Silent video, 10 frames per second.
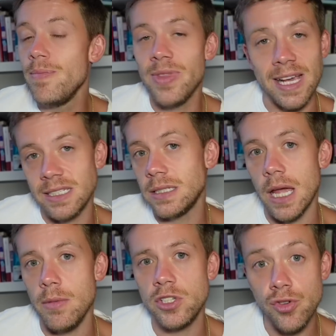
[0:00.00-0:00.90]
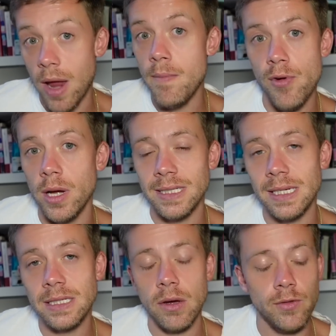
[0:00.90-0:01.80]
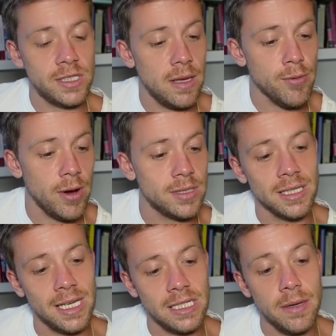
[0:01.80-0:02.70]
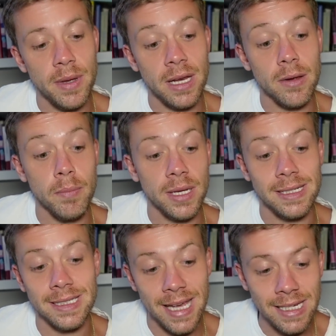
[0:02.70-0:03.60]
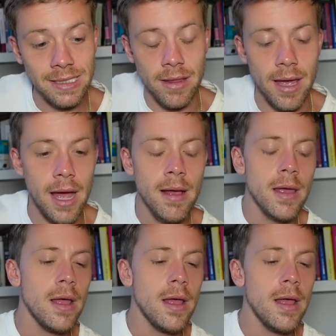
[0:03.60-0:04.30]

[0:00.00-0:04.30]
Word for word: That's the same with train prices, obviously, privatisation being a complete disaster there.